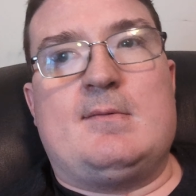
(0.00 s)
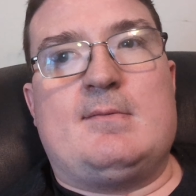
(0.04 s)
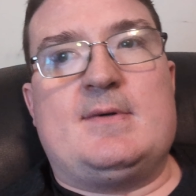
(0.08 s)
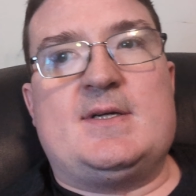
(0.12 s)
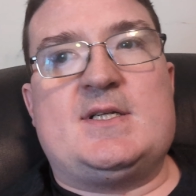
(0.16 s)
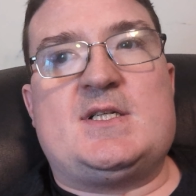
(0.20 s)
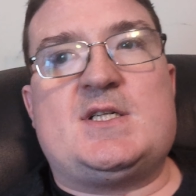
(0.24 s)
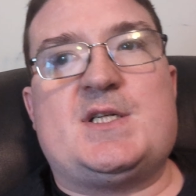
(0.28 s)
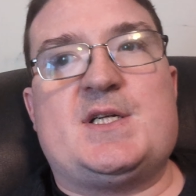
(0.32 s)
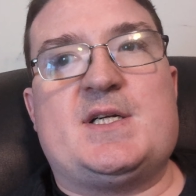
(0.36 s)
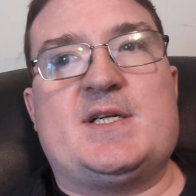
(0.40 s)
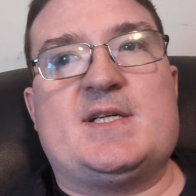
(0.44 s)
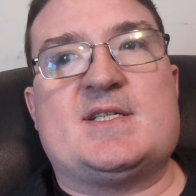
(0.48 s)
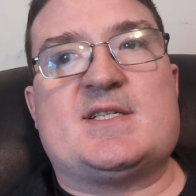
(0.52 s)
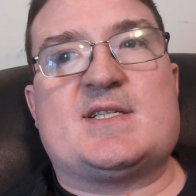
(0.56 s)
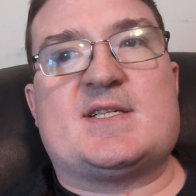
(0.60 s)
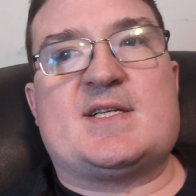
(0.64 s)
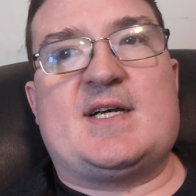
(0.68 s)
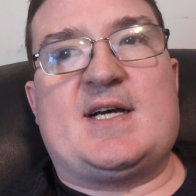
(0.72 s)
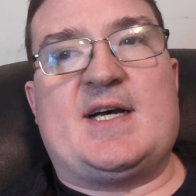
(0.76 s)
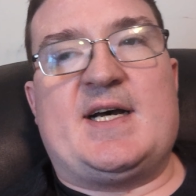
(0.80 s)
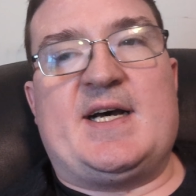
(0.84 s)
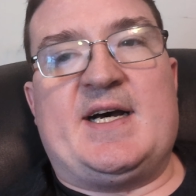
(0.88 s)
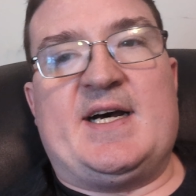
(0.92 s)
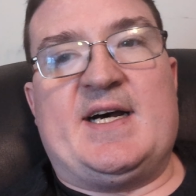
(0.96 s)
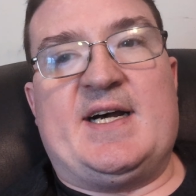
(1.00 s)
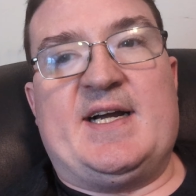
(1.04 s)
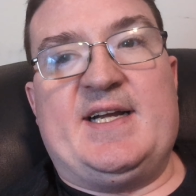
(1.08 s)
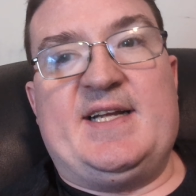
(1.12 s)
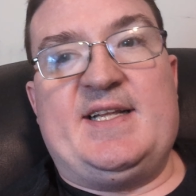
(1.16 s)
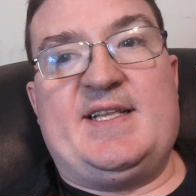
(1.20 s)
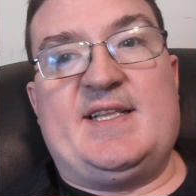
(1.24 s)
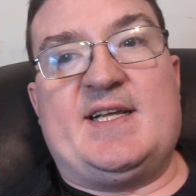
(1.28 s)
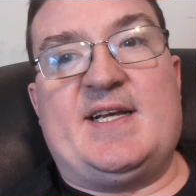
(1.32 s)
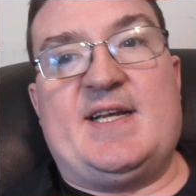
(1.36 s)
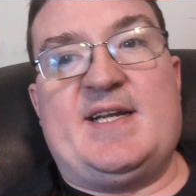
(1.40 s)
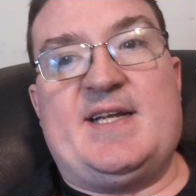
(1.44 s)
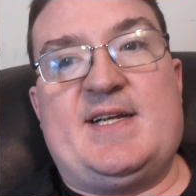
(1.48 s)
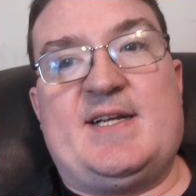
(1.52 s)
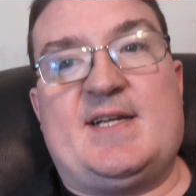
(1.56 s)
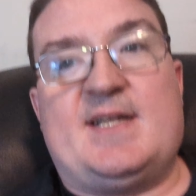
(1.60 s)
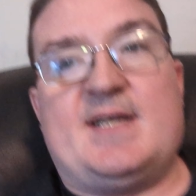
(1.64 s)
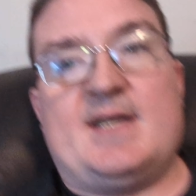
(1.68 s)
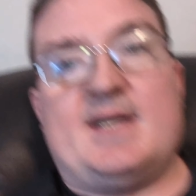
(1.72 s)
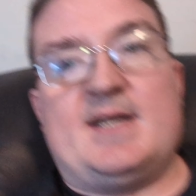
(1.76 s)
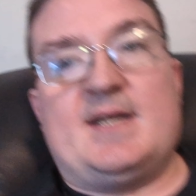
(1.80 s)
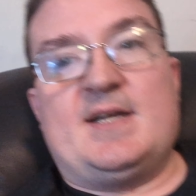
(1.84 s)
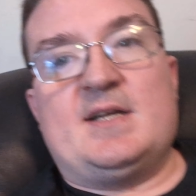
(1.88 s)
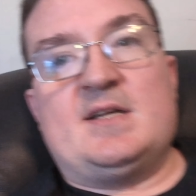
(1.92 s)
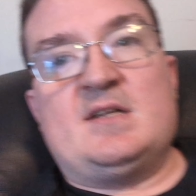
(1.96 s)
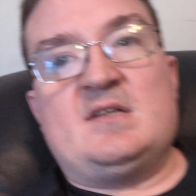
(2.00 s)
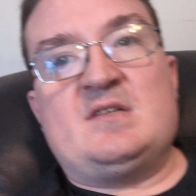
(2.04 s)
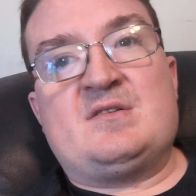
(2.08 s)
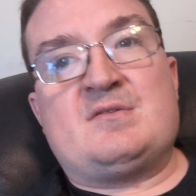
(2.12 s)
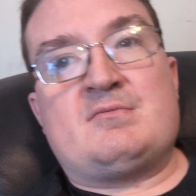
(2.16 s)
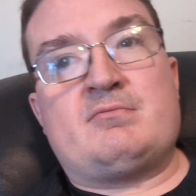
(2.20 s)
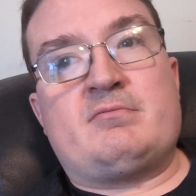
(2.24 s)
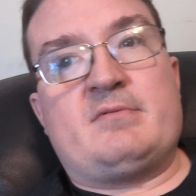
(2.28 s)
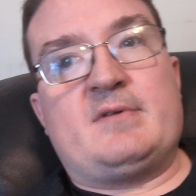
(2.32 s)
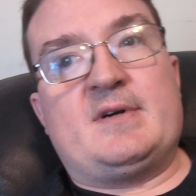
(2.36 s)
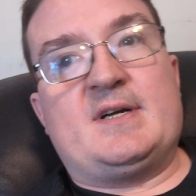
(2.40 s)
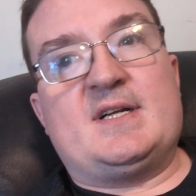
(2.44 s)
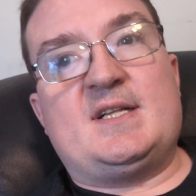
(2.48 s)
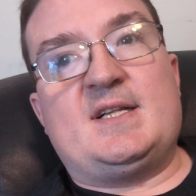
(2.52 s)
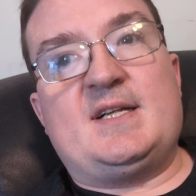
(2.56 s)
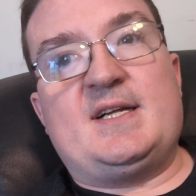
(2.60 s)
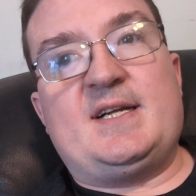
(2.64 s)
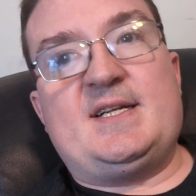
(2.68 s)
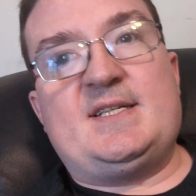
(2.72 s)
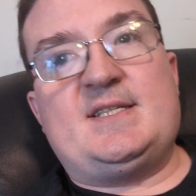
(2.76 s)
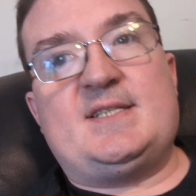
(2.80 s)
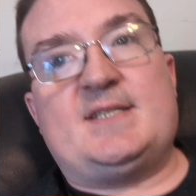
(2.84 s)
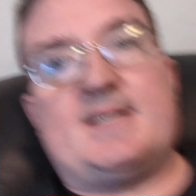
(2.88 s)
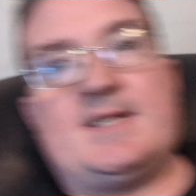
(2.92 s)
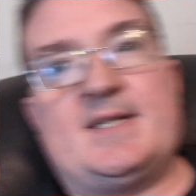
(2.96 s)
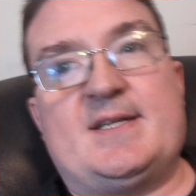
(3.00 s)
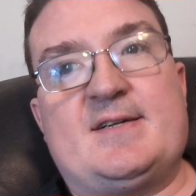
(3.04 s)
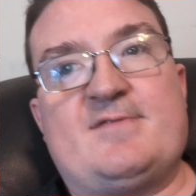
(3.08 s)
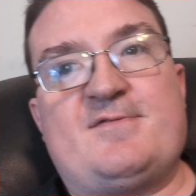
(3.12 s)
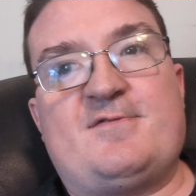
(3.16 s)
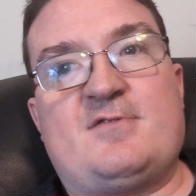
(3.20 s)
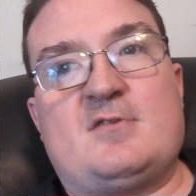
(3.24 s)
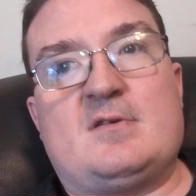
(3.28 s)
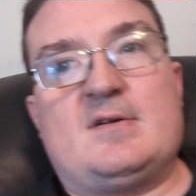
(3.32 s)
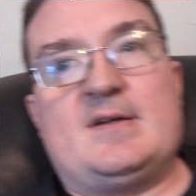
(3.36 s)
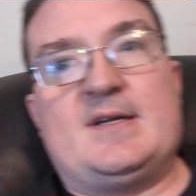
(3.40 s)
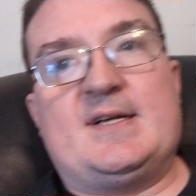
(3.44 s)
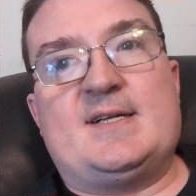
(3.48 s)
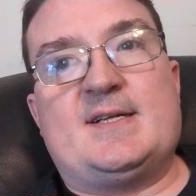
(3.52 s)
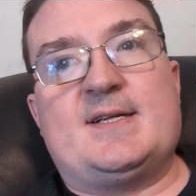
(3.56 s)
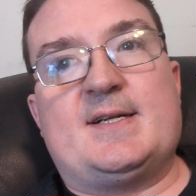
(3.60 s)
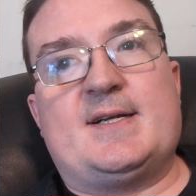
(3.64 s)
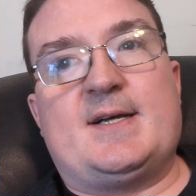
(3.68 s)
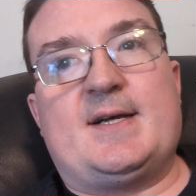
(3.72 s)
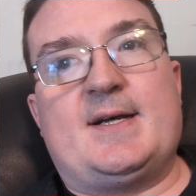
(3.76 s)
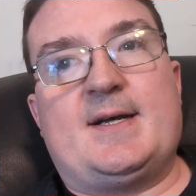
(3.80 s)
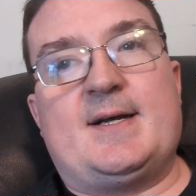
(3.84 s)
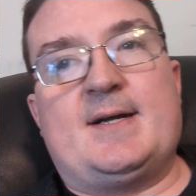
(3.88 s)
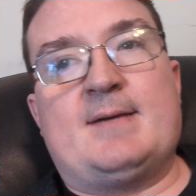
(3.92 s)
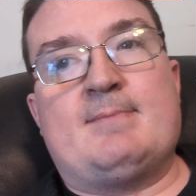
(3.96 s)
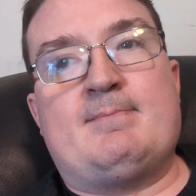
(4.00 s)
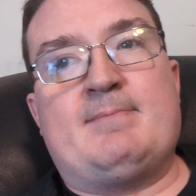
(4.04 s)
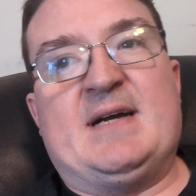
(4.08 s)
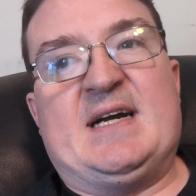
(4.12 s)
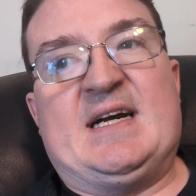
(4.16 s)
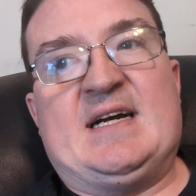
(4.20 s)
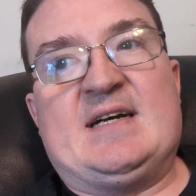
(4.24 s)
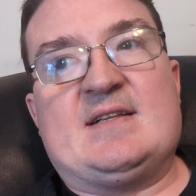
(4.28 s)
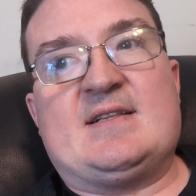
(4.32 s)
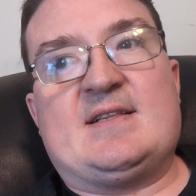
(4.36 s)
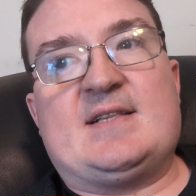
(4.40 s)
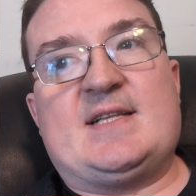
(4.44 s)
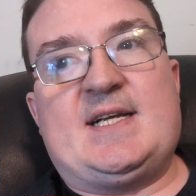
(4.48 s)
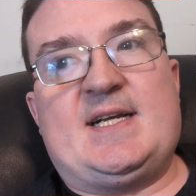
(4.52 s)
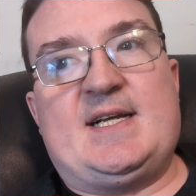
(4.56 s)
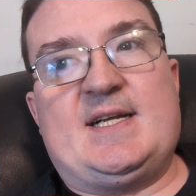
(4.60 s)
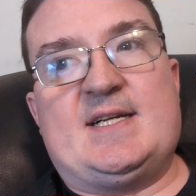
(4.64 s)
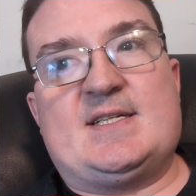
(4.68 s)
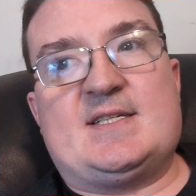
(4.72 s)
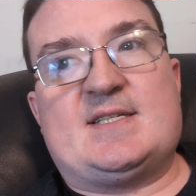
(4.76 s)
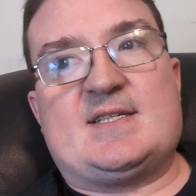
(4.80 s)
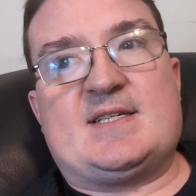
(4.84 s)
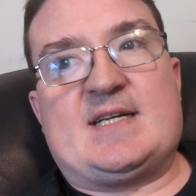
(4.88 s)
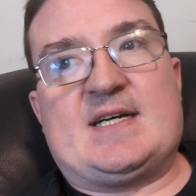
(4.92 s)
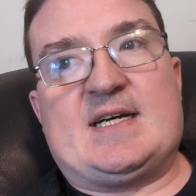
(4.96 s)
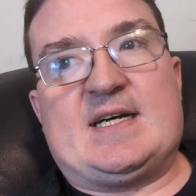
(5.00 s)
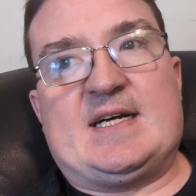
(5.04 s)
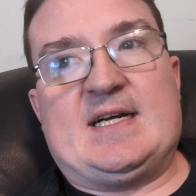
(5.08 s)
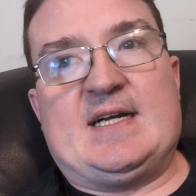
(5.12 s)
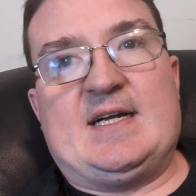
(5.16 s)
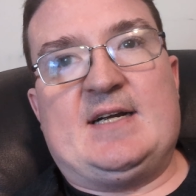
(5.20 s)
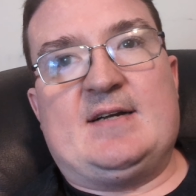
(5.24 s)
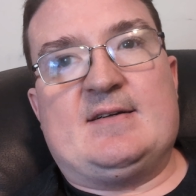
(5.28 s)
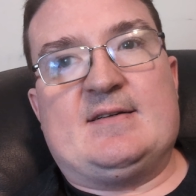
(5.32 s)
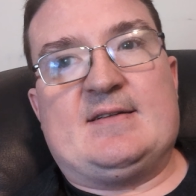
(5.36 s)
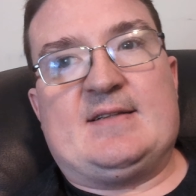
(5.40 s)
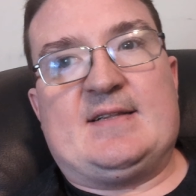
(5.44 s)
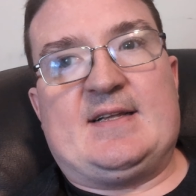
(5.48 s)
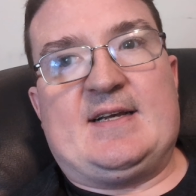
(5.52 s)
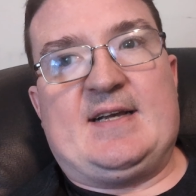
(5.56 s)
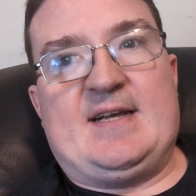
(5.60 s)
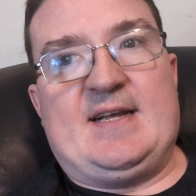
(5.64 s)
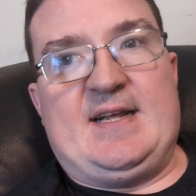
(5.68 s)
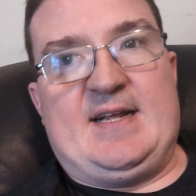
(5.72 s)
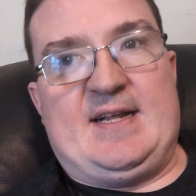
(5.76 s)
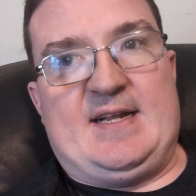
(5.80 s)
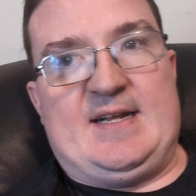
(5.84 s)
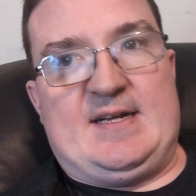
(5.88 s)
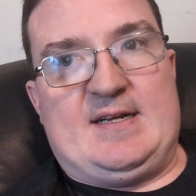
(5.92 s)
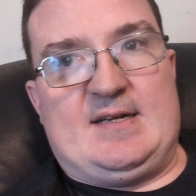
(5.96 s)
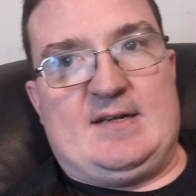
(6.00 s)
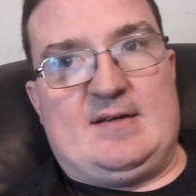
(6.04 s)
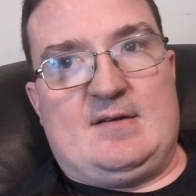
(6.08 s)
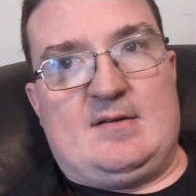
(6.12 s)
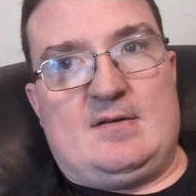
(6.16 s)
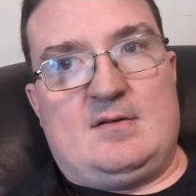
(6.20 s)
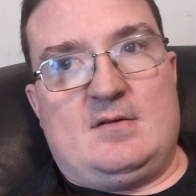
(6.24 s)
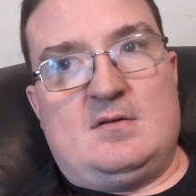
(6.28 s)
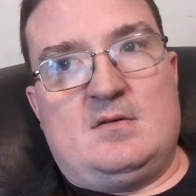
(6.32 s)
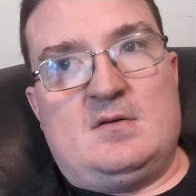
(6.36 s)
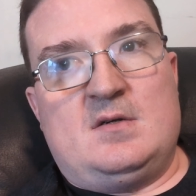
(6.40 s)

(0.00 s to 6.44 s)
which is I think is really different about the entire thing.